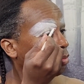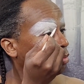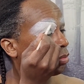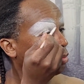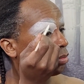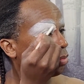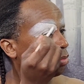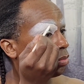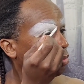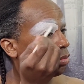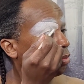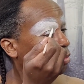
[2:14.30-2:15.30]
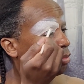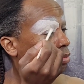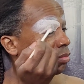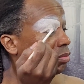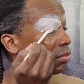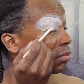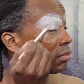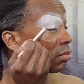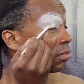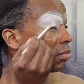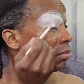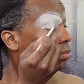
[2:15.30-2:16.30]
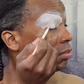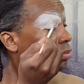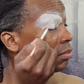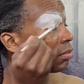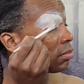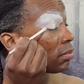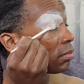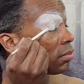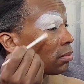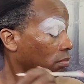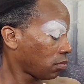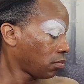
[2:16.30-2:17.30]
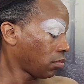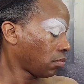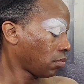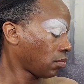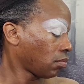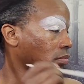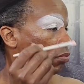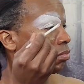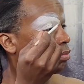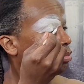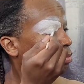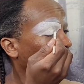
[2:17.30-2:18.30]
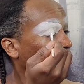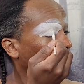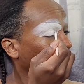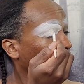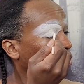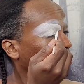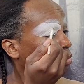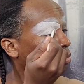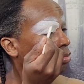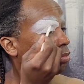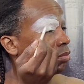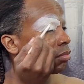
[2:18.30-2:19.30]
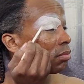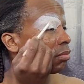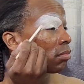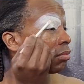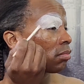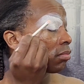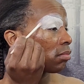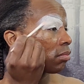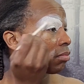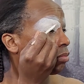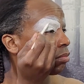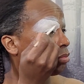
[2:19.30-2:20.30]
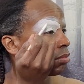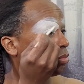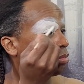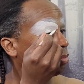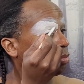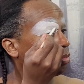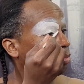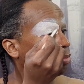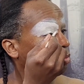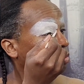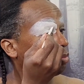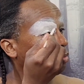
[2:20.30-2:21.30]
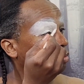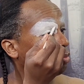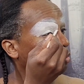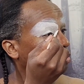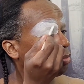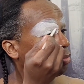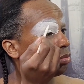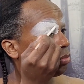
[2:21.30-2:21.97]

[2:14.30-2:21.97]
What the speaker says: So yeah, that's what you see me doing here, and I'm going to try to level it out evenly on both sides of